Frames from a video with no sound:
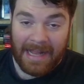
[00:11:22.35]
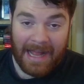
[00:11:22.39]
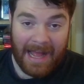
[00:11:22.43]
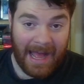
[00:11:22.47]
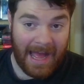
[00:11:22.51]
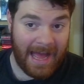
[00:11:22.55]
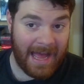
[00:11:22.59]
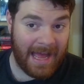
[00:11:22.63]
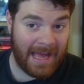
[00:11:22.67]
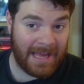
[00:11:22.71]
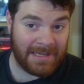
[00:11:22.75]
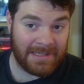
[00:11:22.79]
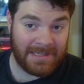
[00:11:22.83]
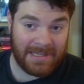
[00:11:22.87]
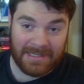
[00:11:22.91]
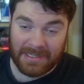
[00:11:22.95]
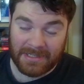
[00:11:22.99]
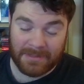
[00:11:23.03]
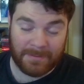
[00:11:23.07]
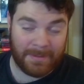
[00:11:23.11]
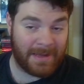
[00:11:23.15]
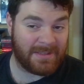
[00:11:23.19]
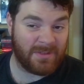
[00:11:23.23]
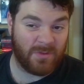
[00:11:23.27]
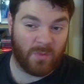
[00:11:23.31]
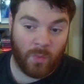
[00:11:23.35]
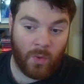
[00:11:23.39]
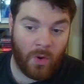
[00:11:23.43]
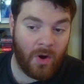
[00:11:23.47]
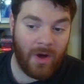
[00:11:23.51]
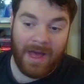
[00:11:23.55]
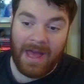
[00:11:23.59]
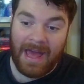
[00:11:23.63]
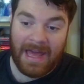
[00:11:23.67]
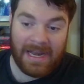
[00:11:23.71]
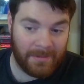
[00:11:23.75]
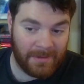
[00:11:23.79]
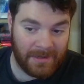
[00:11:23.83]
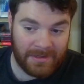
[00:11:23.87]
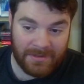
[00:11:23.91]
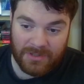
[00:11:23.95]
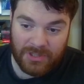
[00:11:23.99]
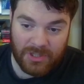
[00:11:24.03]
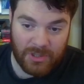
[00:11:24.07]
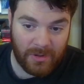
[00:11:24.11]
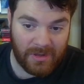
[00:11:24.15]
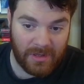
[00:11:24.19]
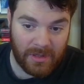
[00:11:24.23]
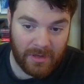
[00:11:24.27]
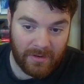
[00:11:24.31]
and it doesn't matter what element
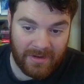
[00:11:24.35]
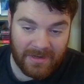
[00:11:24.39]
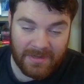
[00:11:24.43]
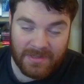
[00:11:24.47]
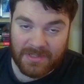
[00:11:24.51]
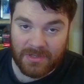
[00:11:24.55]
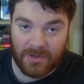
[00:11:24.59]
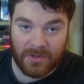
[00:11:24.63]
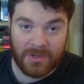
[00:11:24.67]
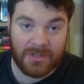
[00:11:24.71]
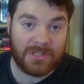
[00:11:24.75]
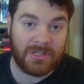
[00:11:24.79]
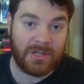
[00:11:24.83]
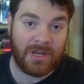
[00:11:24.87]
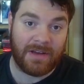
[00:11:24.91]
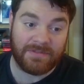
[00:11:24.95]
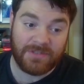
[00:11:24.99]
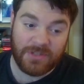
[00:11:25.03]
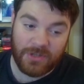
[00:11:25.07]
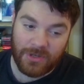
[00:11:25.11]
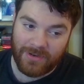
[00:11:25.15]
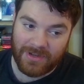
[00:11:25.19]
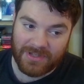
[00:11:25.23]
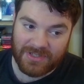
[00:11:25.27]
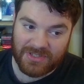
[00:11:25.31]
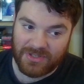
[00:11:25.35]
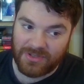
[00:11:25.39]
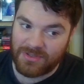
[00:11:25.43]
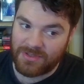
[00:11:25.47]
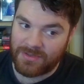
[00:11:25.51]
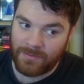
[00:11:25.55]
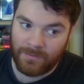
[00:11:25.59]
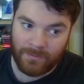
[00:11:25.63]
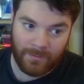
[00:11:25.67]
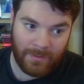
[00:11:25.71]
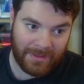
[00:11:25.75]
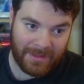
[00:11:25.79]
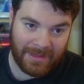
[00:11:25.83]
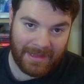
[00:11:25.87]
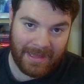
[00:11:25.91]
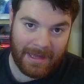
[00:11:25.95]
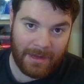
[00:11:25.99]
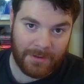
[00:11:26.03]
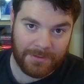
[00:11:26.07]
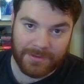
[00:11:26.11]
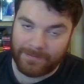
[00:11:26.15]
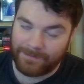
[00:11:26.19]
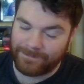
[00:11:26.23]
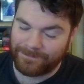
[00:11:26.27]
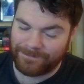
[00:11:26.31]
duo you're in, as long as you have 2 crystals with Cloud,